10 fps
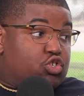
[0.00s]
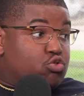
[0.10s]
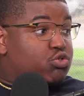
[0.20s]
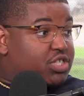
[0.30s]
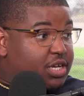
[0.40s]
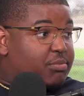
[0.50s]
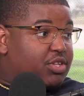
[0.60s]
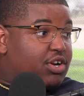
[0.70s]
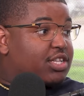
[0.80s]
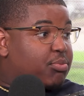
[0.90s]
used
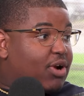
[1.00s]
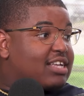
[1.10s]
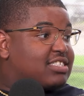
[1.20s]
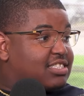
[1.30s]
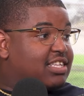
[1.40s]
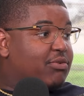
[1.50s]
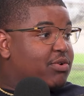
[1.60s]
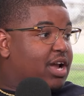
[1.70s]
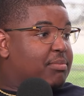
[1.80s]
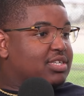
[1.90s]
him during the practices
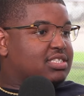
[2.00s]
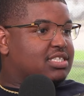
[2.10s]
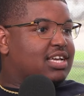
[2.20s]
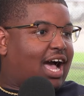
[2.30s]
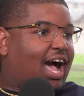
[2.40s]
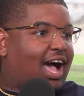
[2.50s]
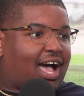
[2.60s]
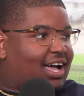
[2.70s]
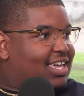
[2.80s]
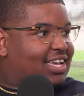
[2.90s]
that we were able to see,
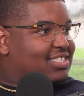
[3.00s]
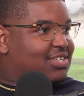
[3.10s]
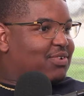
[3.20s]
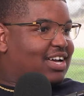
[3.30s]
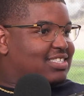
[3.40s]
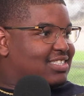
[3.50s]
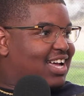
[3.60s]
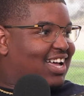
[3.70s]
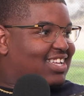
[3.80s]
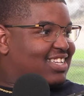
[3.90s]
I can't see why
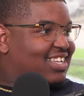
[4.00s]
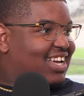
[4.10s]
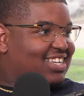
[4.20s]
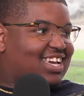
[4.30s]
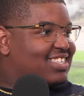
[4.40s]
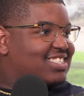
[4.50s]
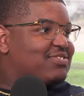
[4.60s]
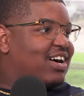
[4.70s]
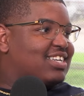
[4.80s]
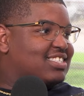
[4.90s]
he's not. I
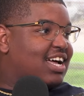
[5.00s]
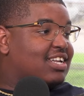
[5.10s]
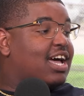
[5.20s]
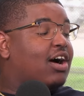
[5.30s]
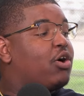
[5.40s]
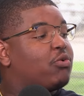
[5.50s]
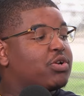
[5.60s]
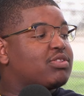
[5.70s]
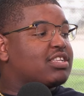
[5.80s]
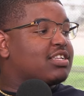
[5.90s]
can't see why he's not.
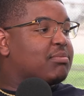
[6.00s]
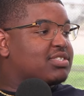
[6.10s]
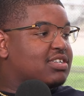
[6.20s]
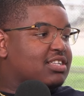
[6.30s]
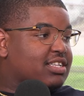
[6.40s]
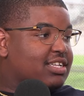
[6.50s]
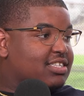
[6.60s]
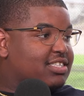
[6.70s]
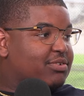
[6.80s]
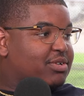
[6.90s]
Now, what do you think the numbers are going to
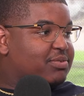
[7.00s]
look like this year?